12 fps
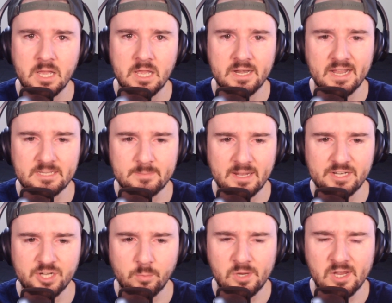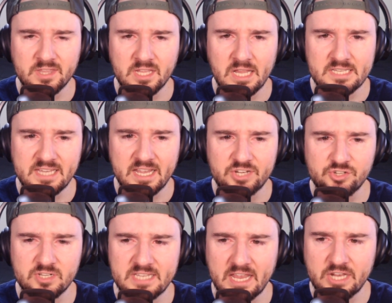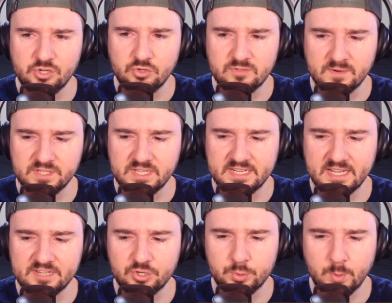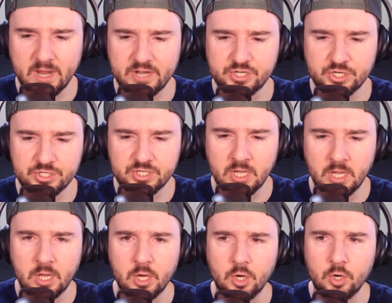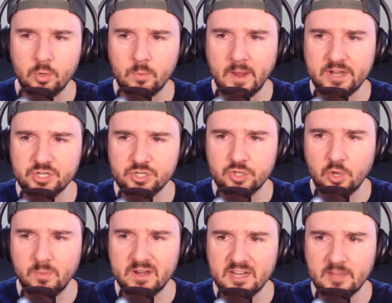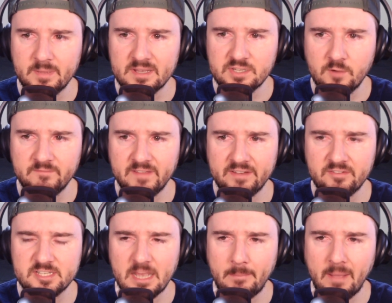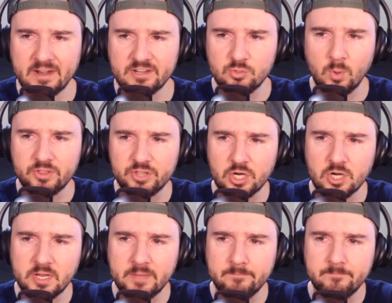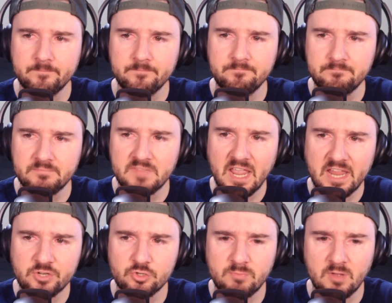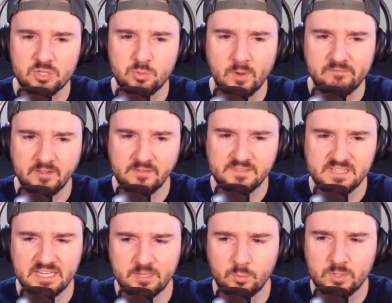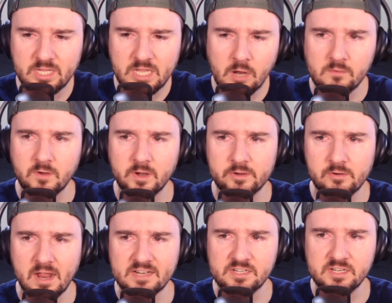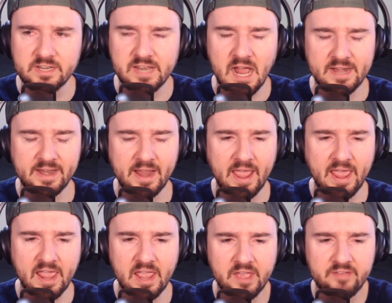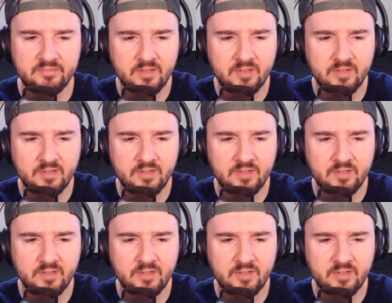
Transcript: Next matchup, we got the Los Angeles Angels versus the Texas Rangers. Rangers opening up as home favorites at minus 130. The Angels plus 115 with the over under at 9.5.